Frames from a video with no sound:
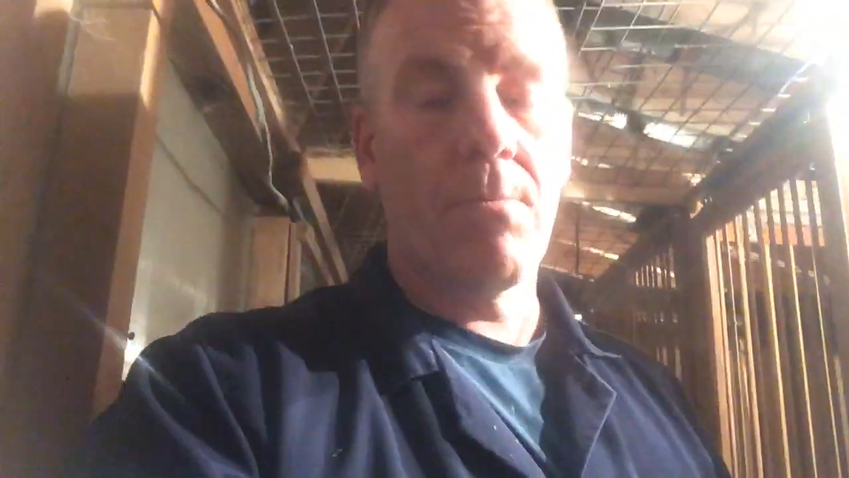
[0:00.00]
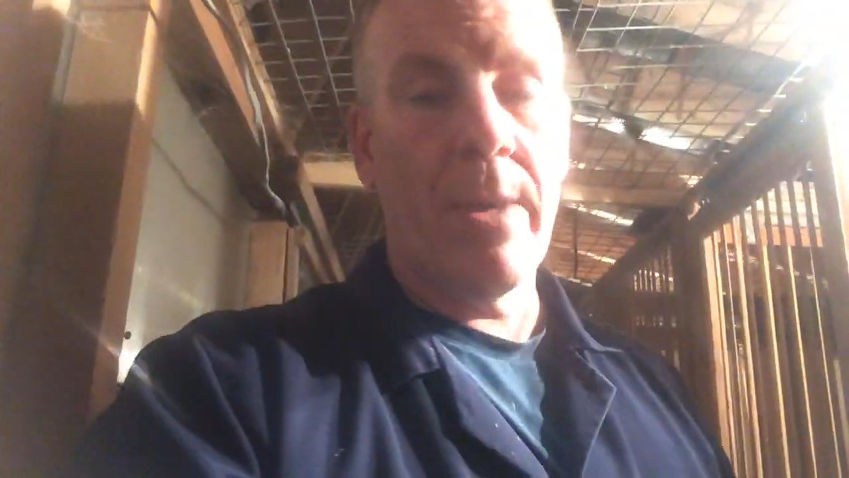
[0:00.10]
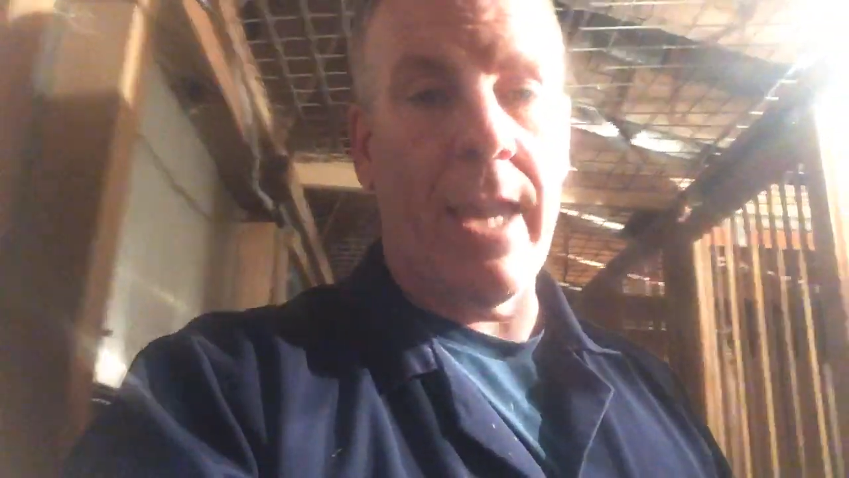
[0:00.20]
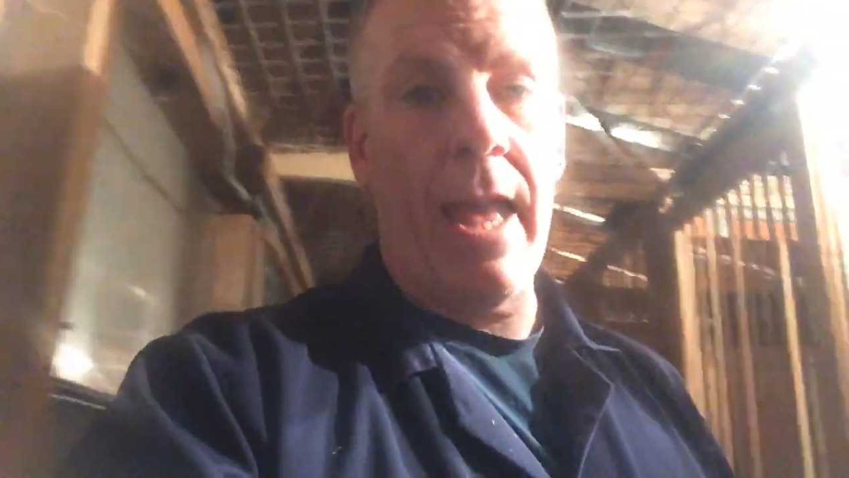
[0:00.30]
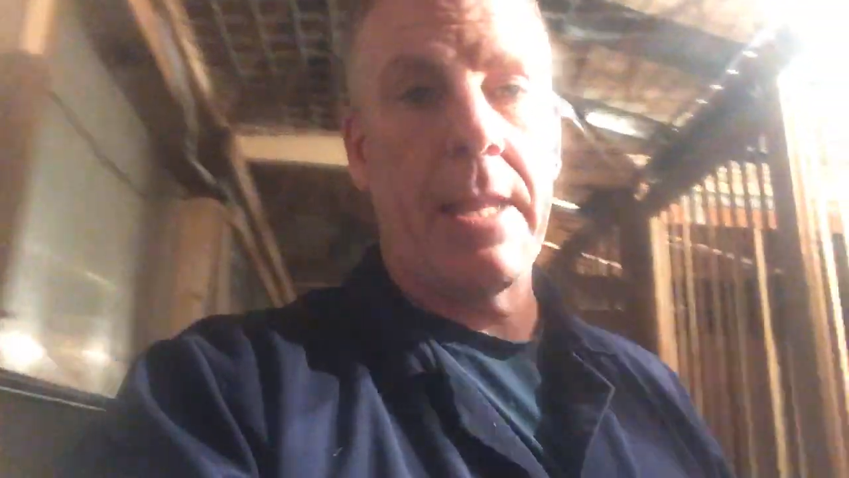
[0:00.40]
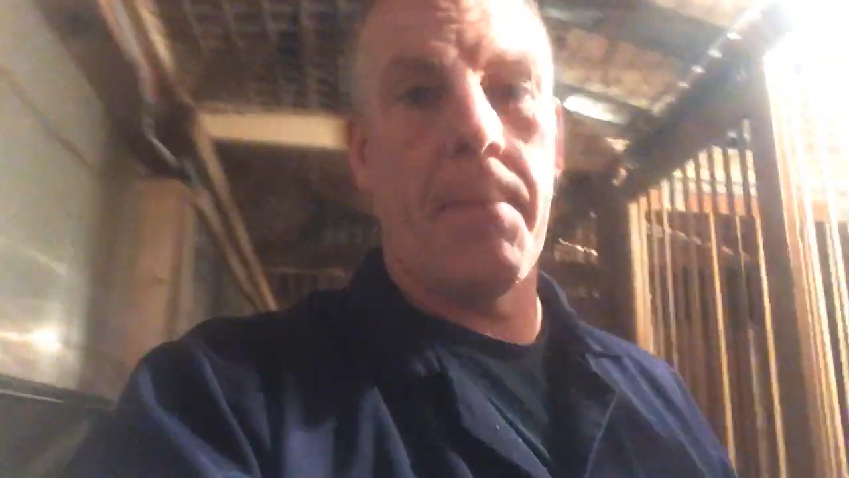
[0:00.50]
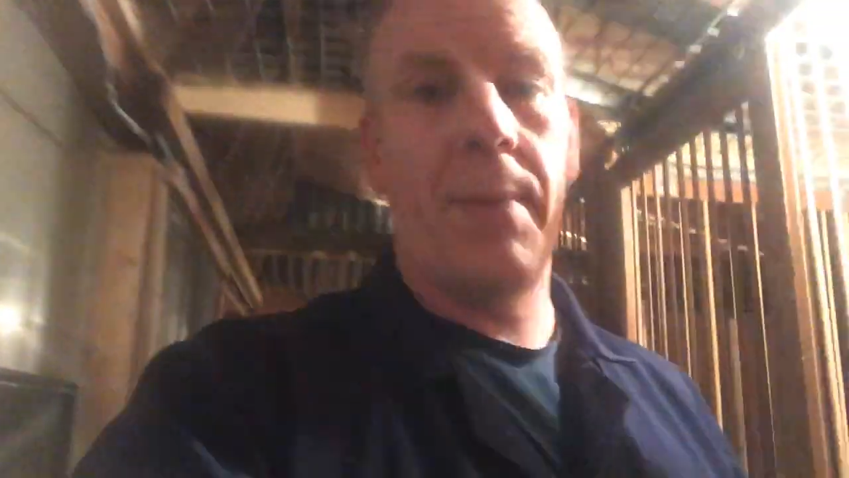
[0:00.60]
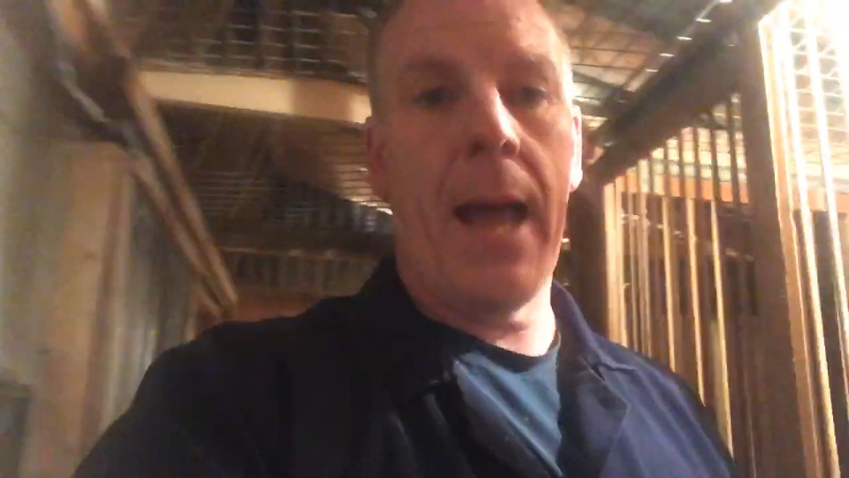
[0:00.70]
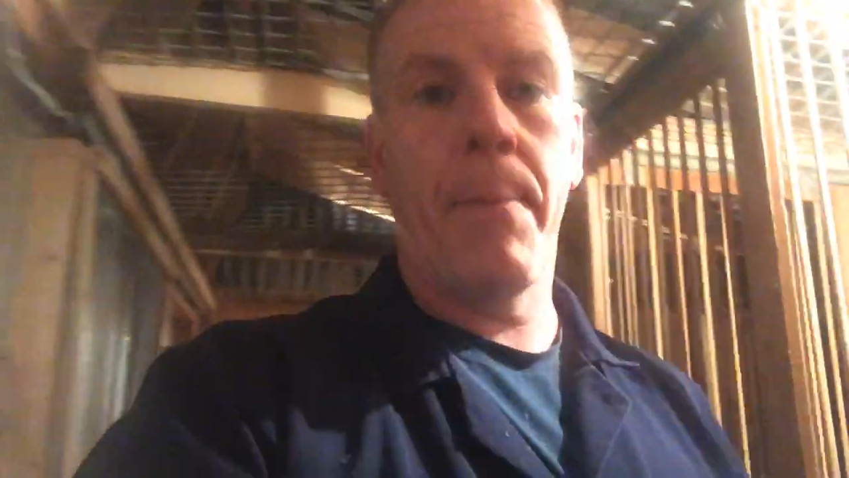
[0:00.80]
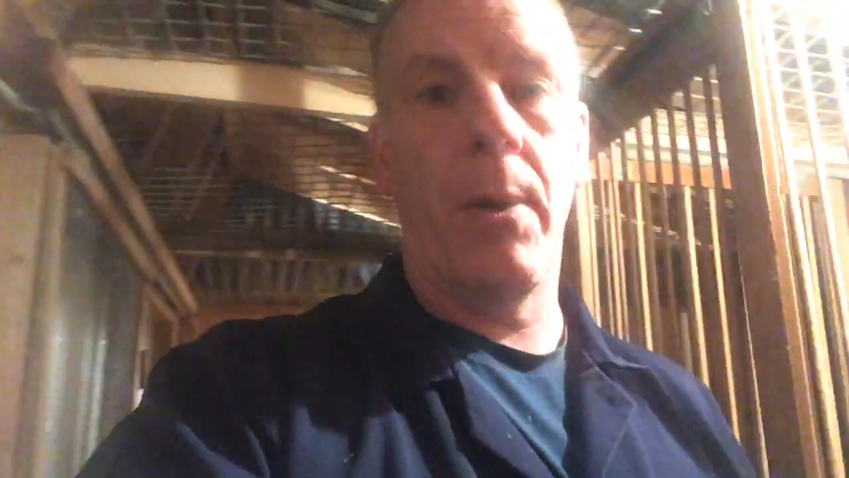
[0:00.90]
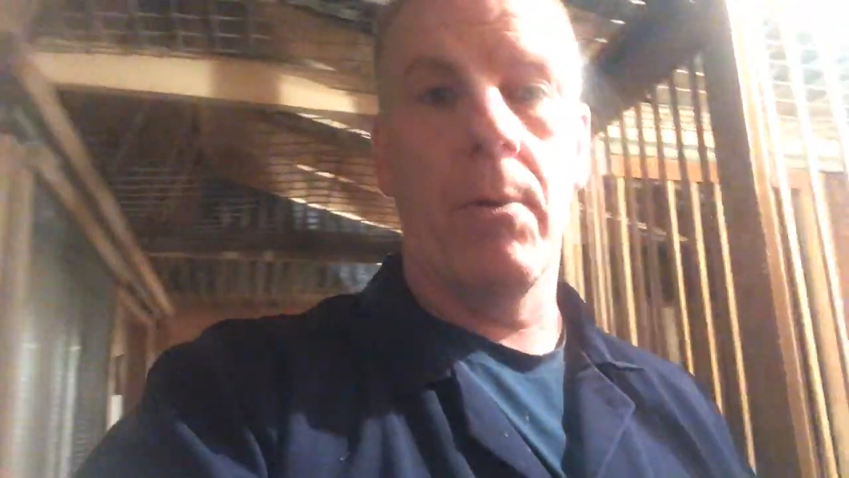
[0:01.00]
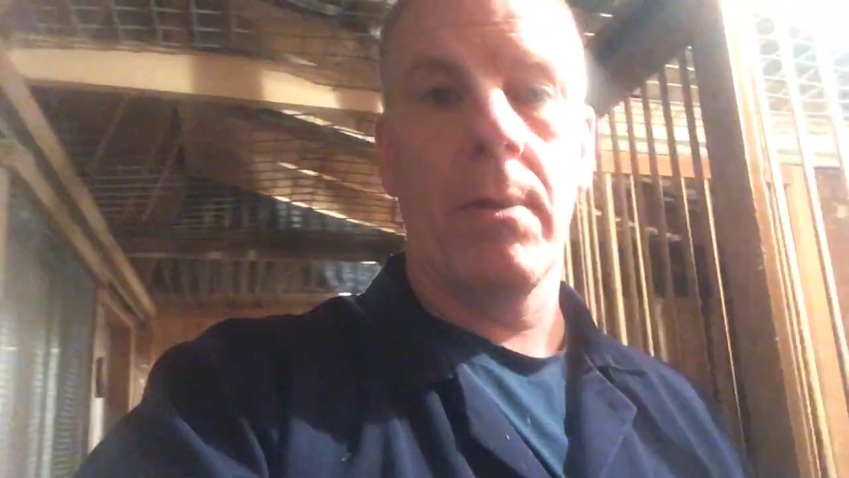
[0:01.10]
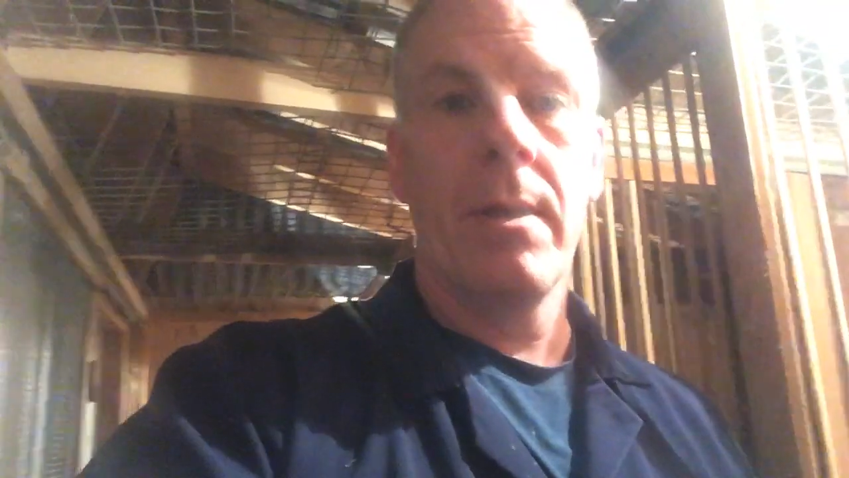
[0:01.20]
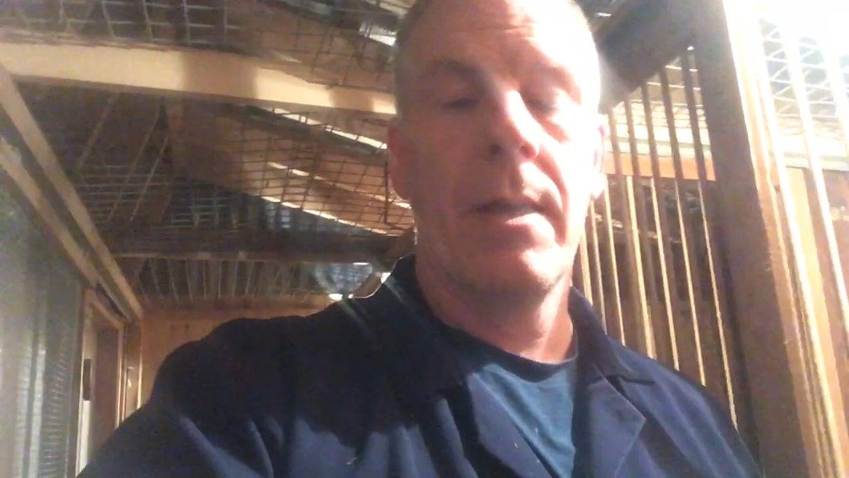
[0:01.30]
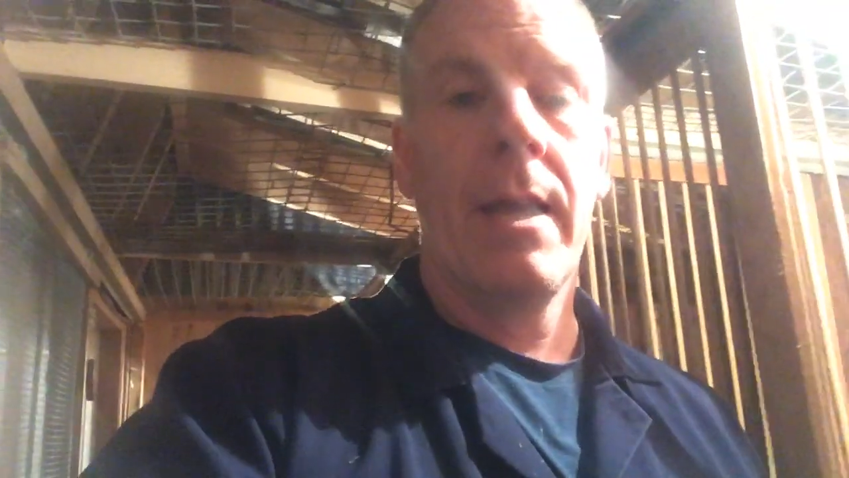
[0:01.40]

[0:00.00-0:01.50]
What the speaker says: weekend in Blackpool,